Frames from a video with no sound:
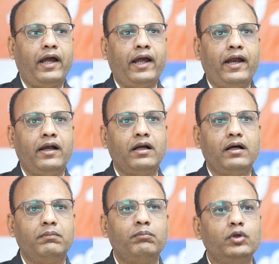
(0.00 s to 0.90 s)

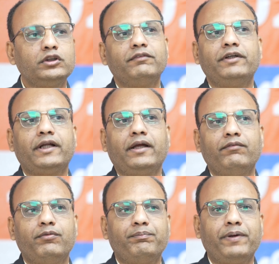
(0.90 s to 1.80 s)
And most of the
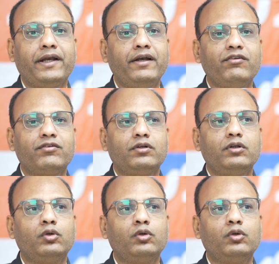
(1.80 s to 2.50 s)
times, parents